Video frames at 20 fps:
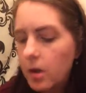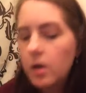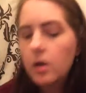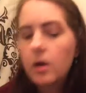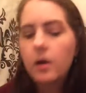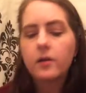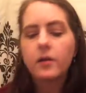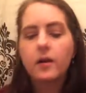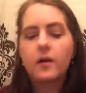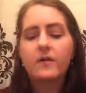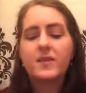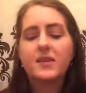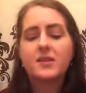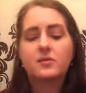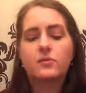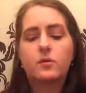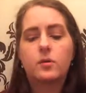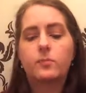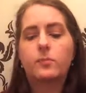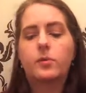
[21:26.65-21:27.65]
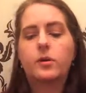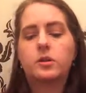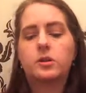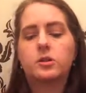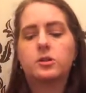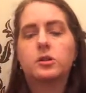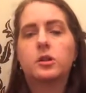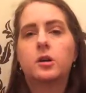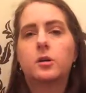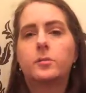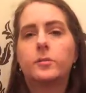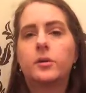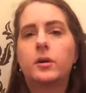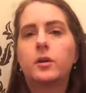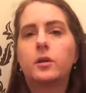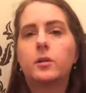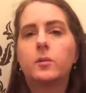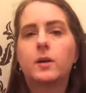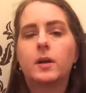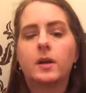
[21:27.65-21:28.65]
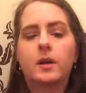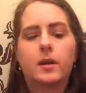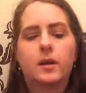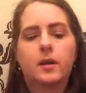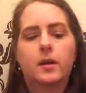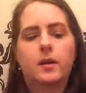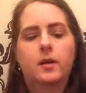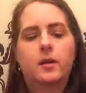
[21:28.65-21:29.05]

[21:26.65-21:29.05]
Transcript: I got this from Body Shop by the way.